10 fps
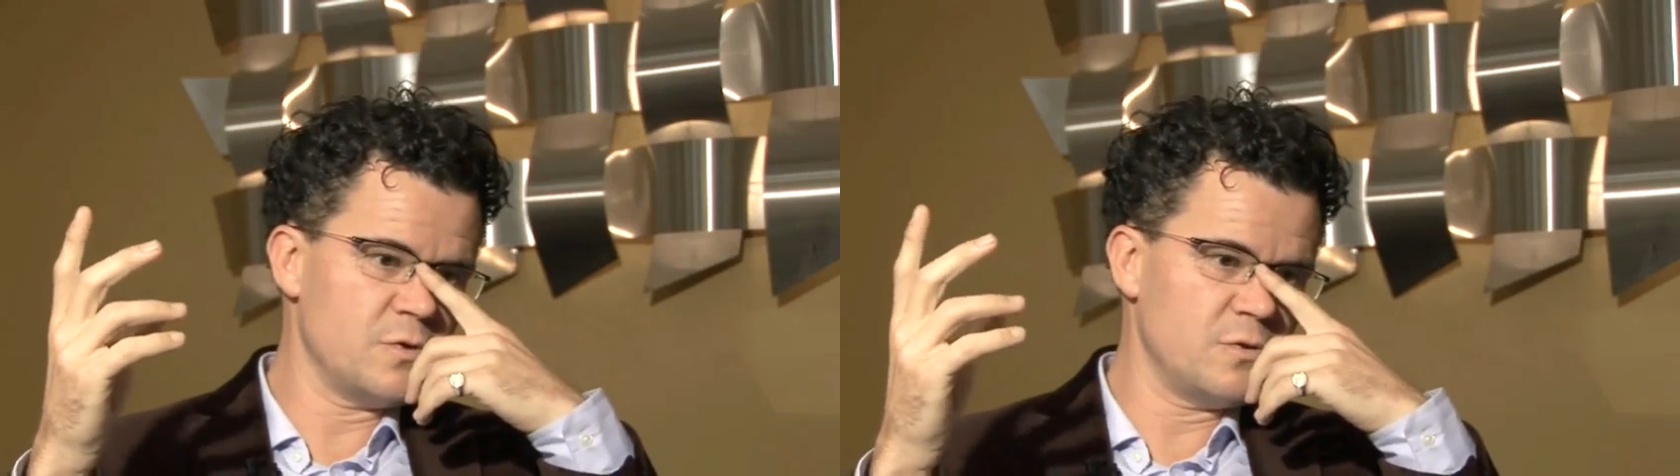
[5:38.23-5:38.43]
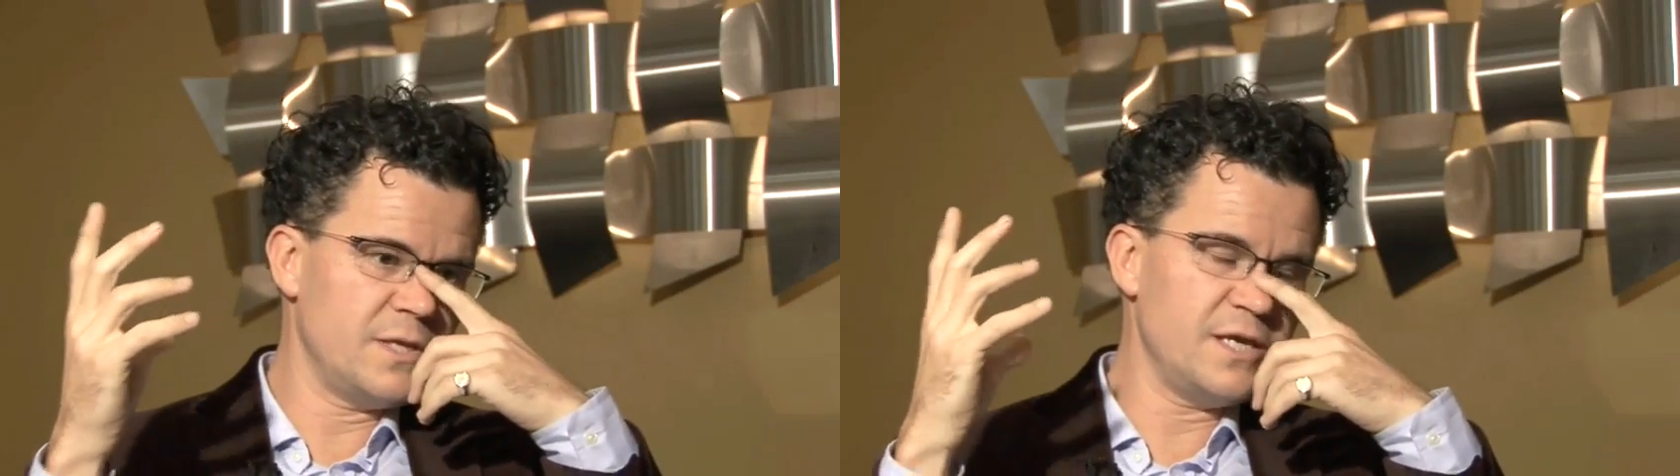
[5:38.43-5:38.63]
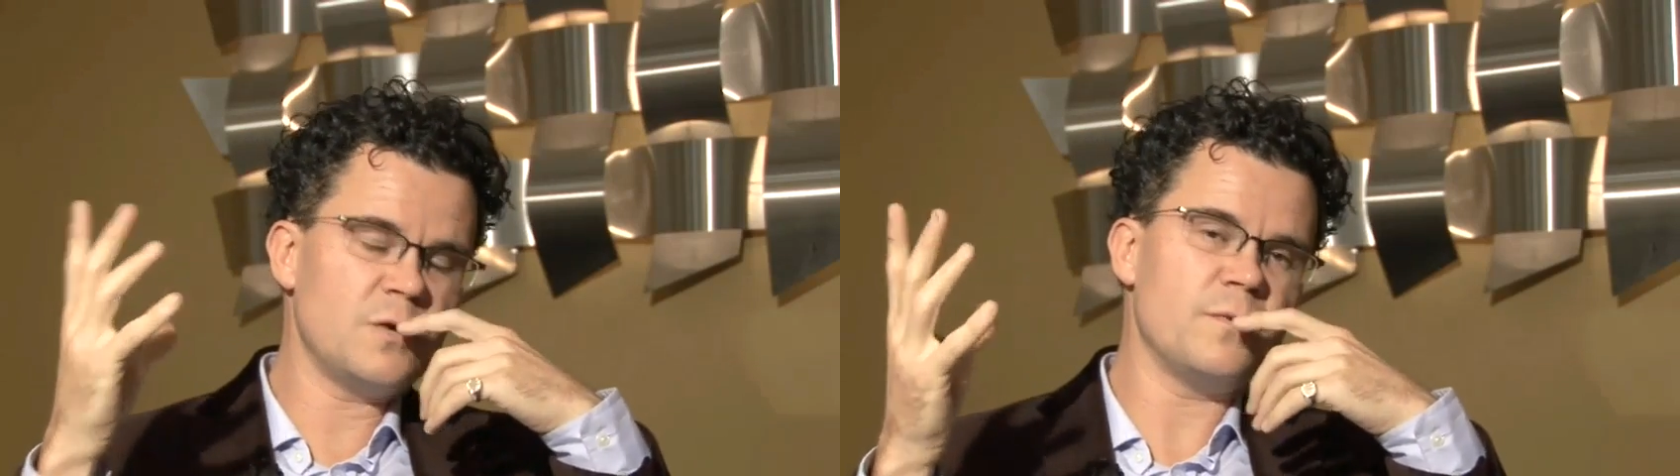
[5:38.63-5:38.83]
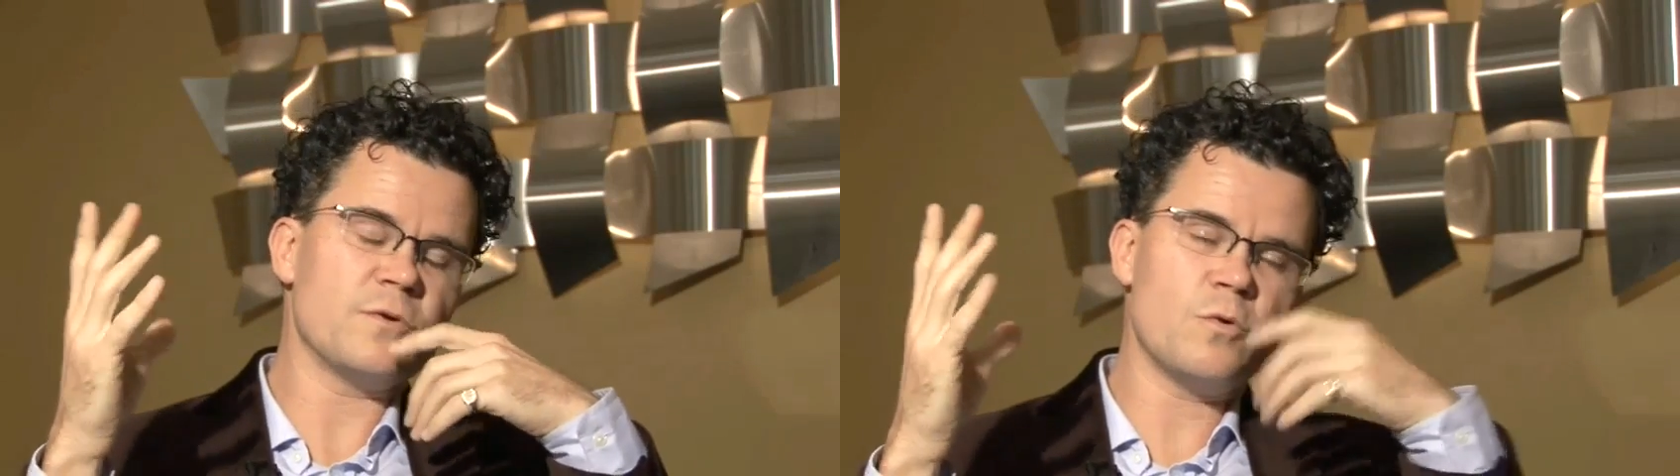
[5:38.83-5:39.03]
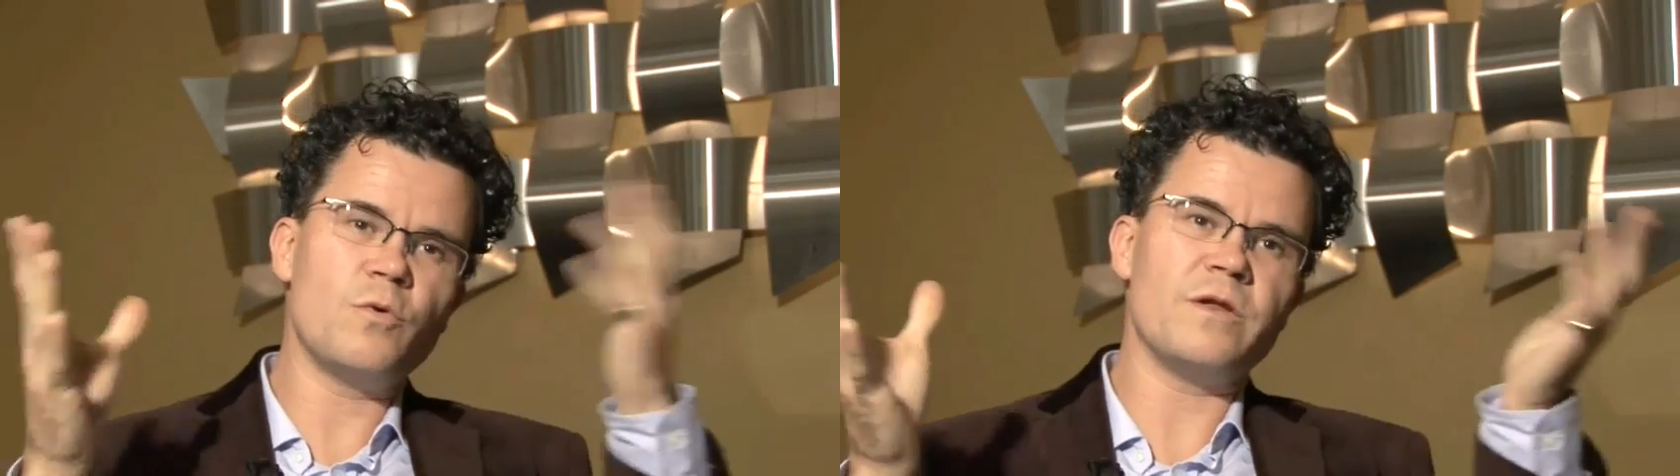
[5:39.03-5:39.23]
to deal
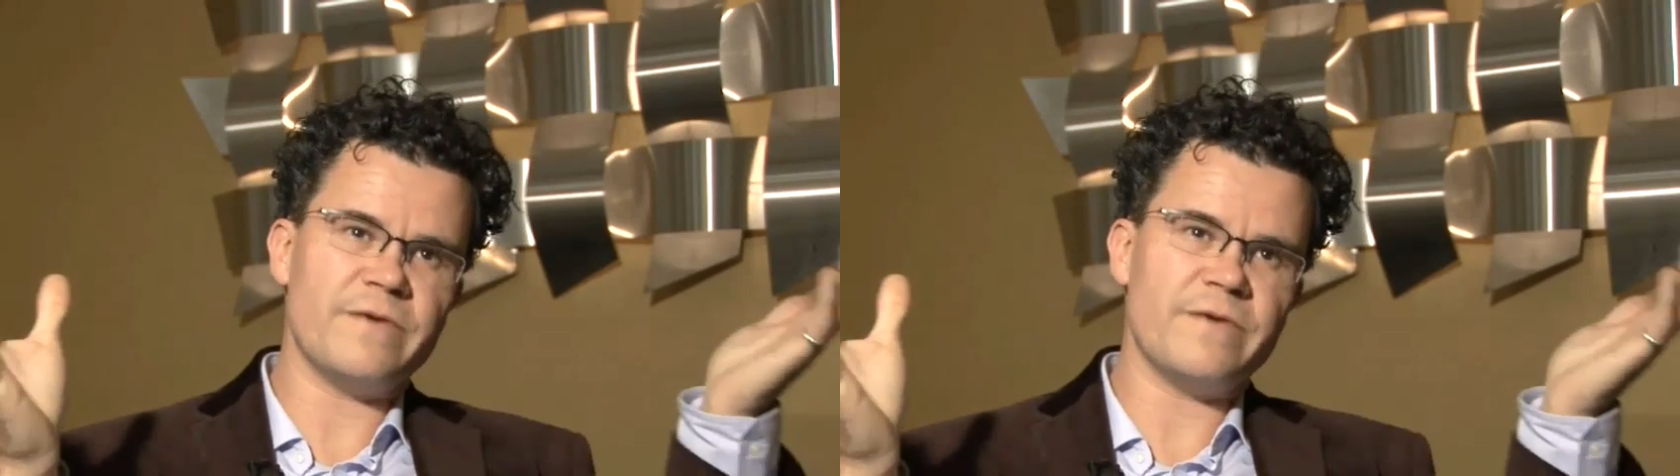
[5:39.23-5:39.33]
with all